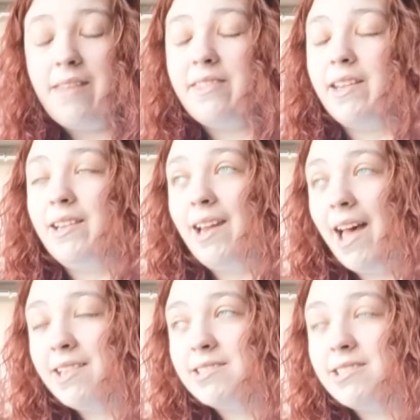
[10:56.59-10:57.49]
Then
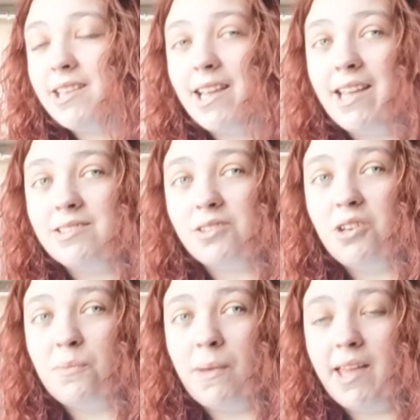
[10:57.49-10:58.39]
last is going
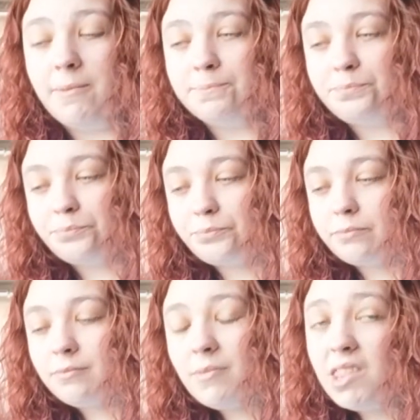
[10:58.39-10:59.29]
to be
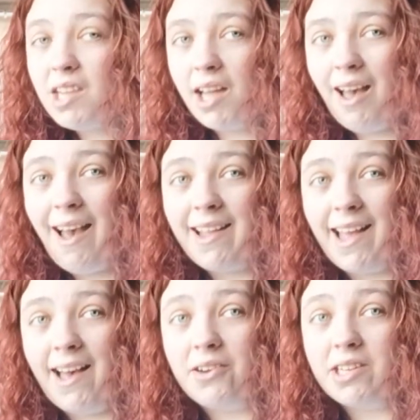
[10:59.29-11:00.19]

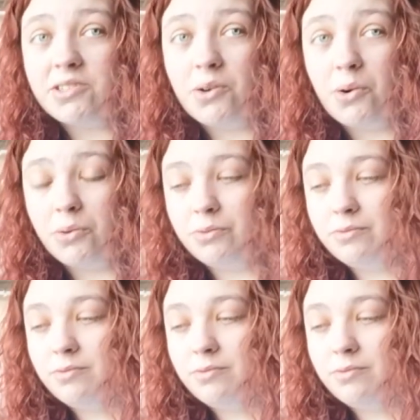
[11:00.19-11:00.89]
hi-hat on its own.